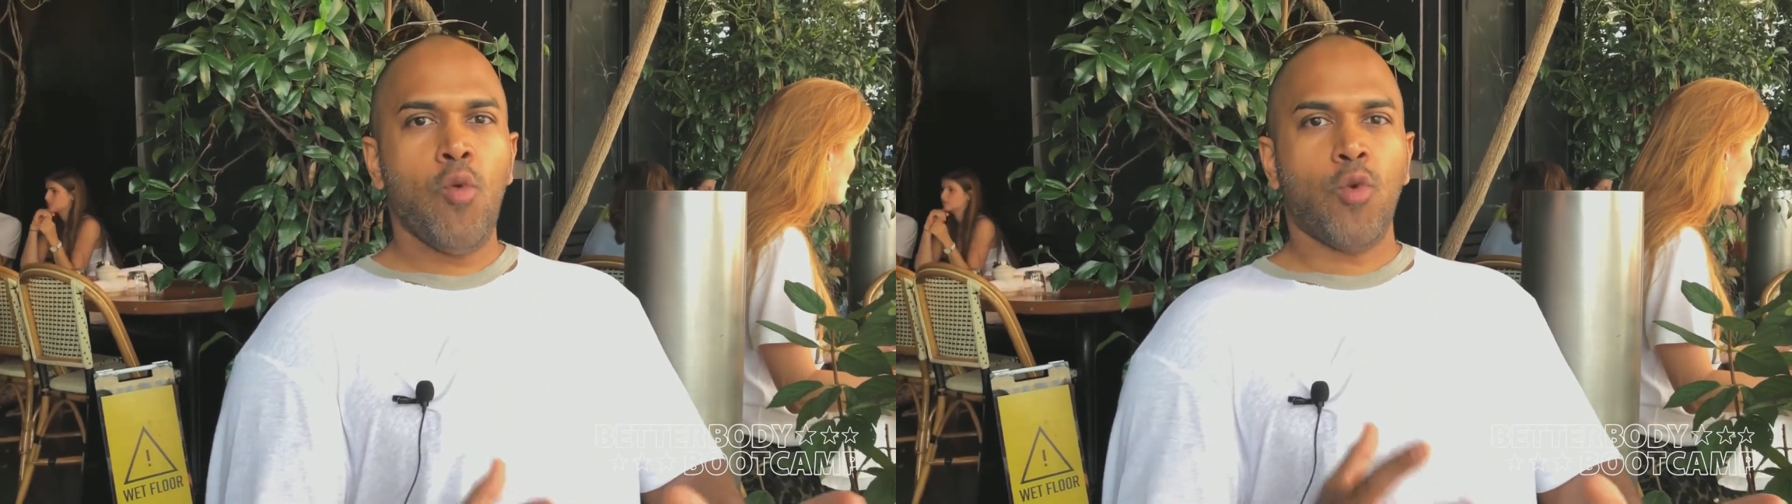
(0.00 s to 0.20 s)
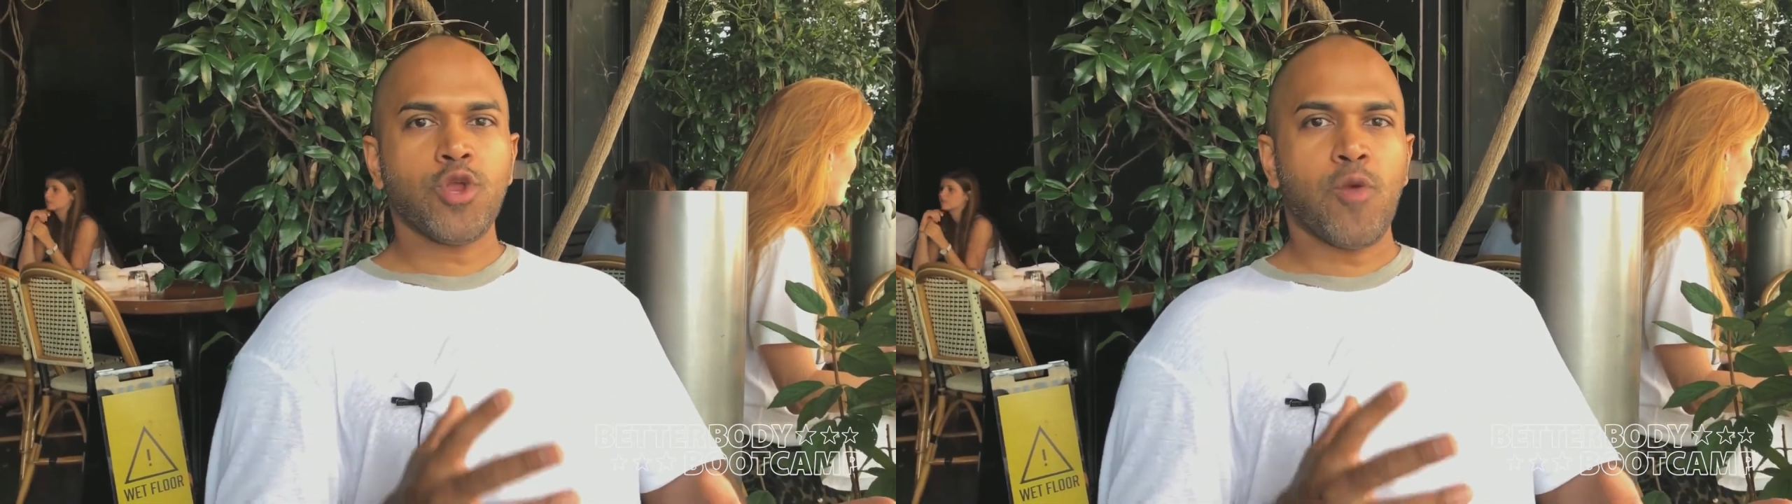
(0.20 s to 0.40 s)

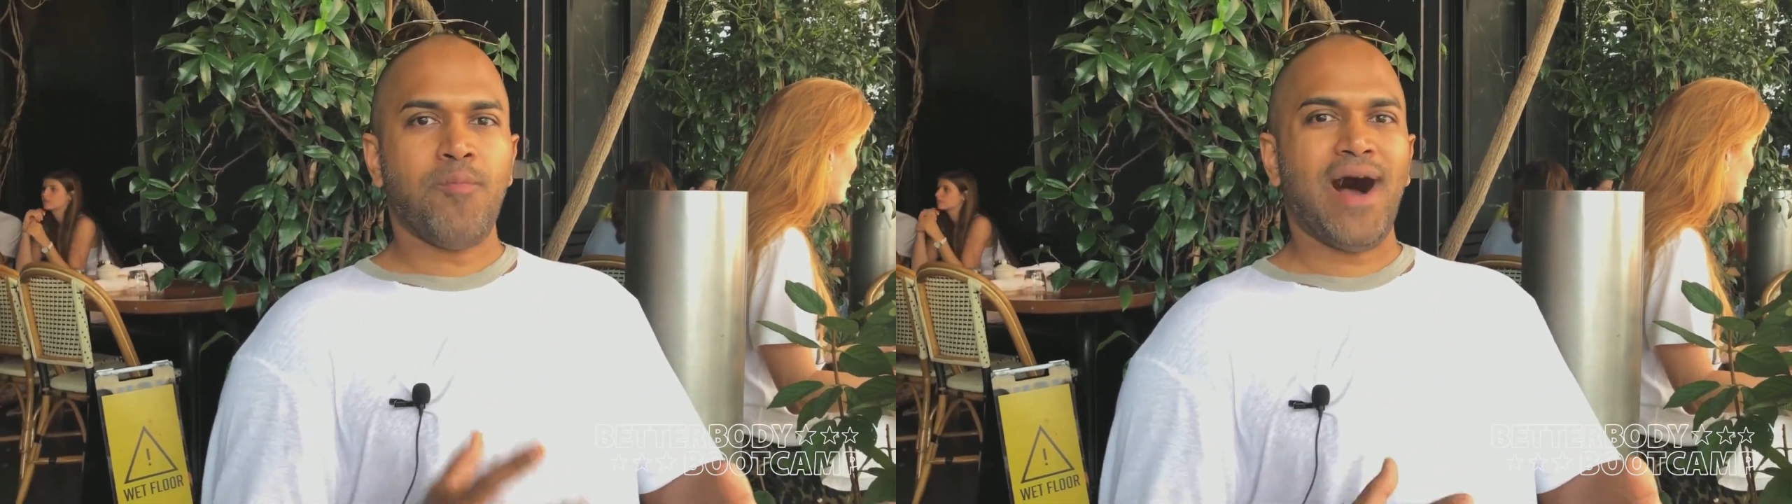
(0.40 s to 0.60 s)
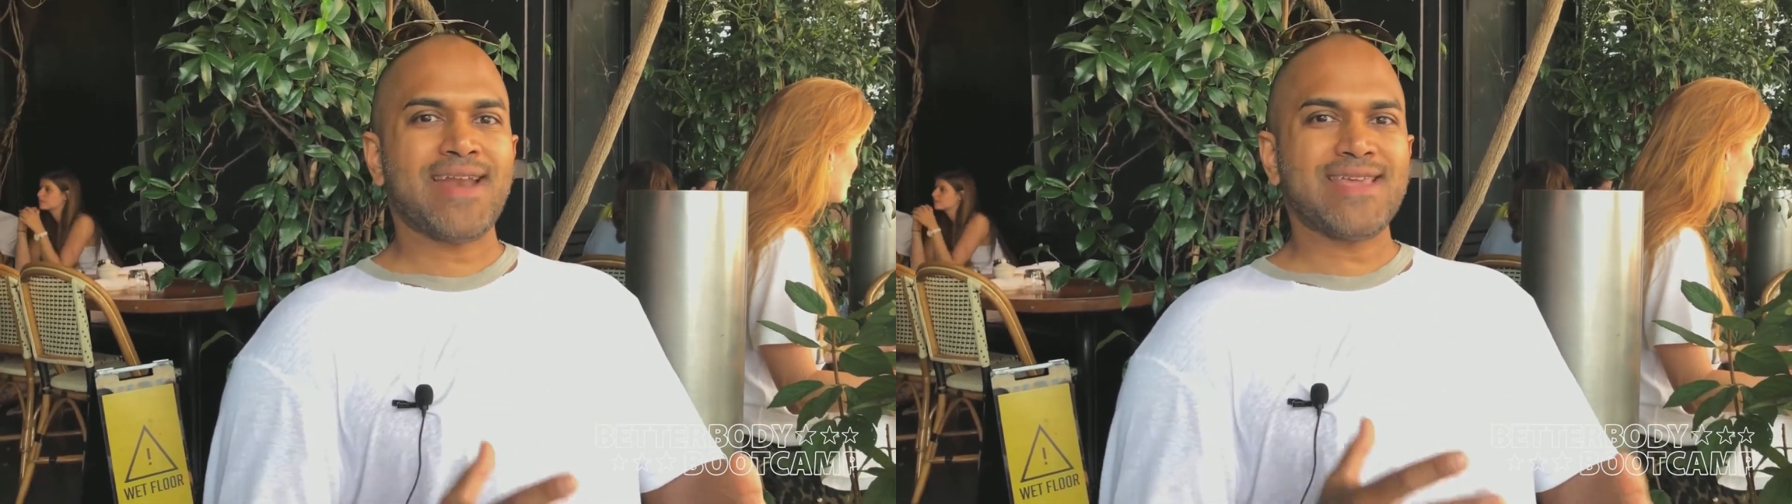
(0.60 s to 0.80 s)
when your
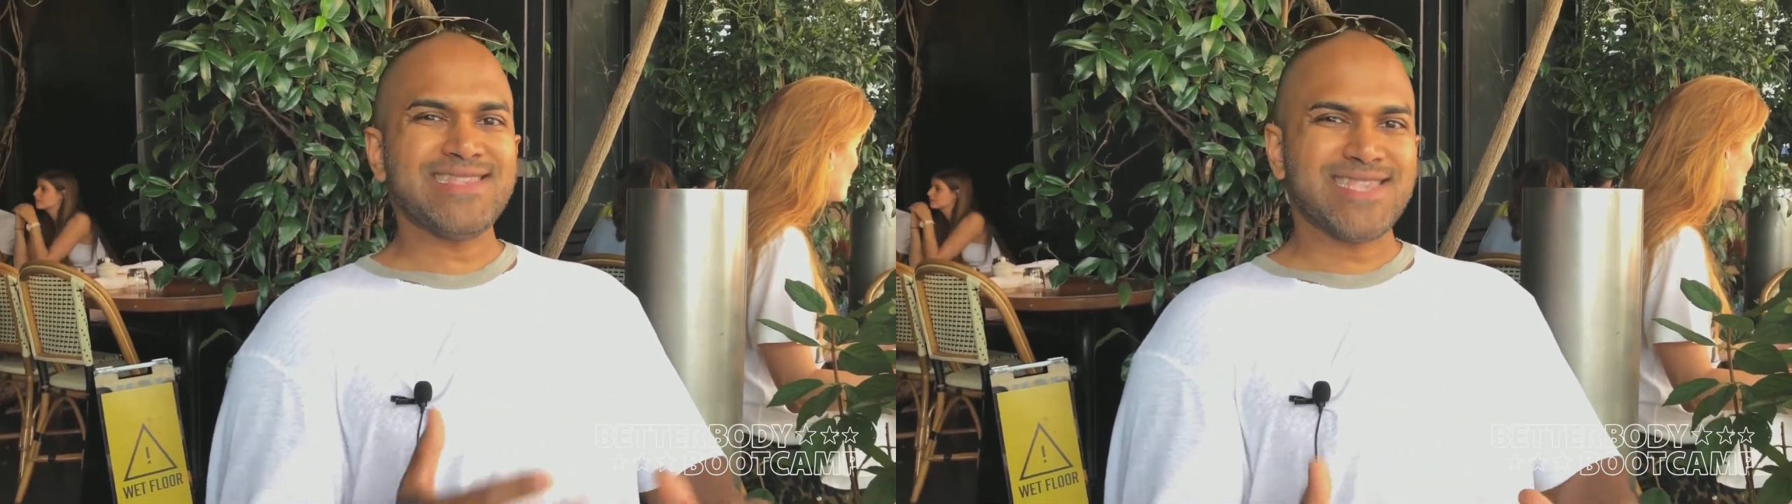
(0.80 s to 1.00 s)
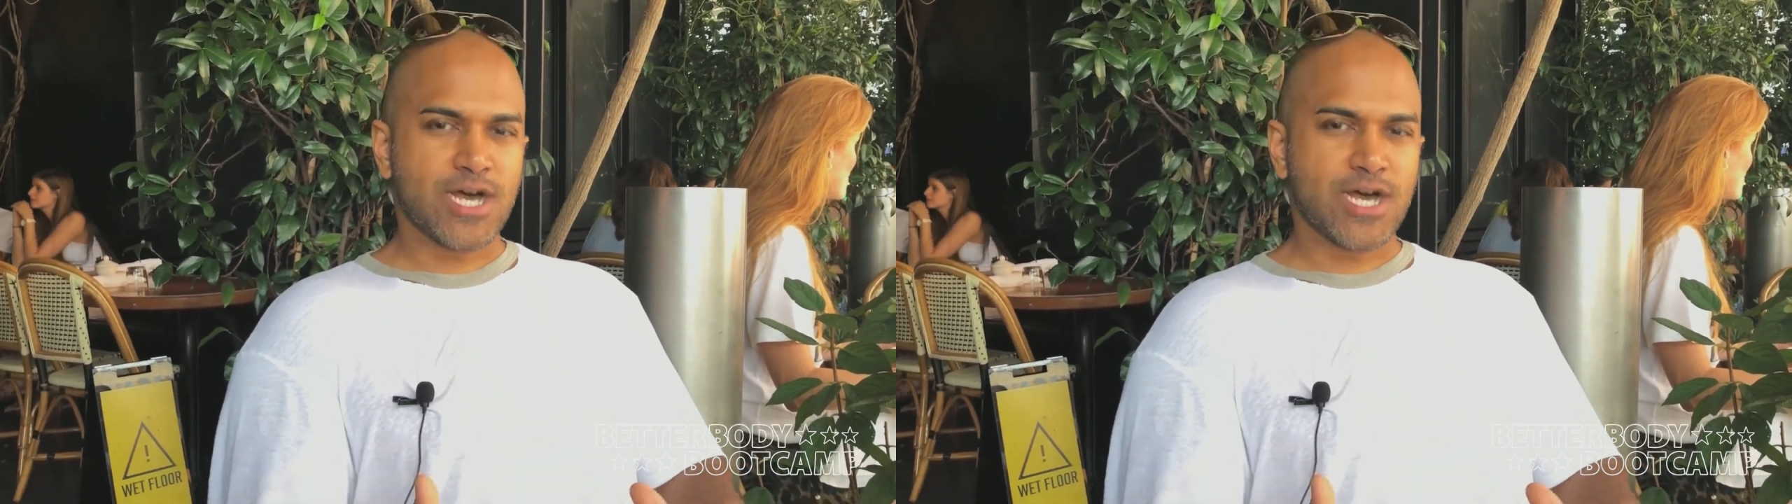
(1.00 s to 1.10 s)
body